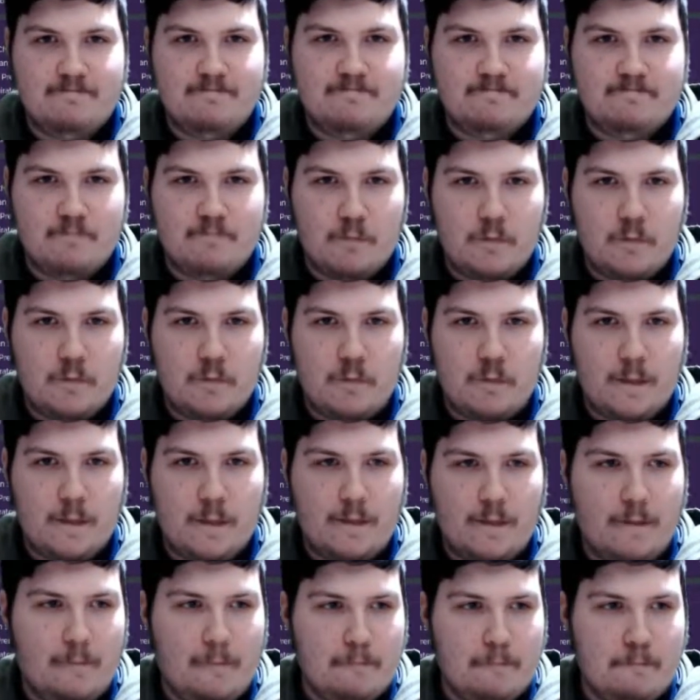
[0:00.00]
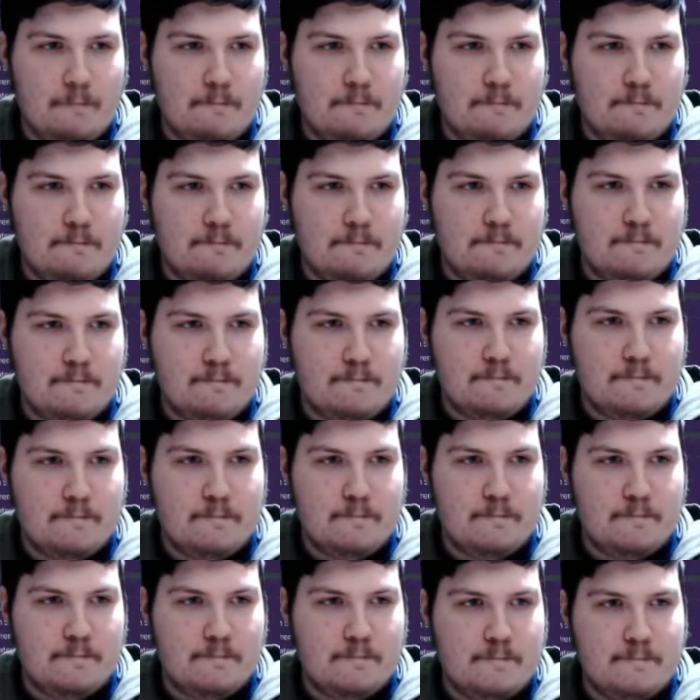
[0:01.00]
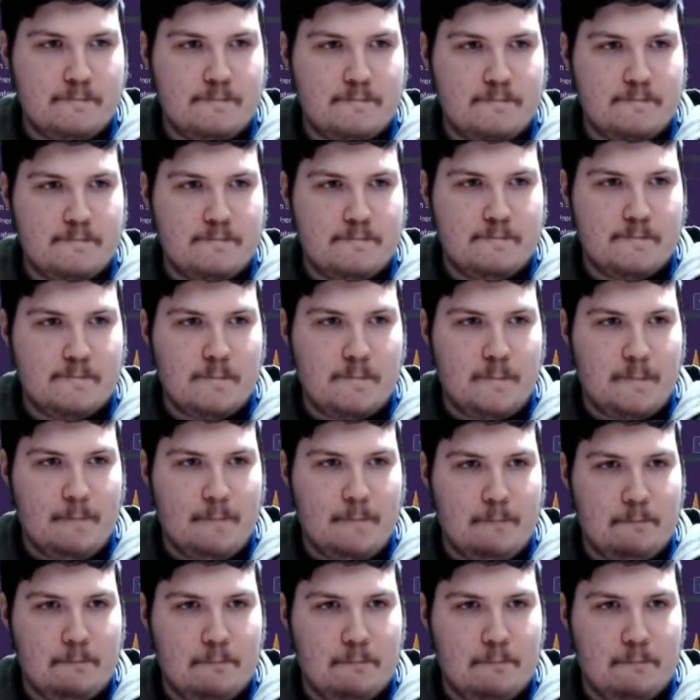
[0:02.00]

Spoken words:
Nobody speaks.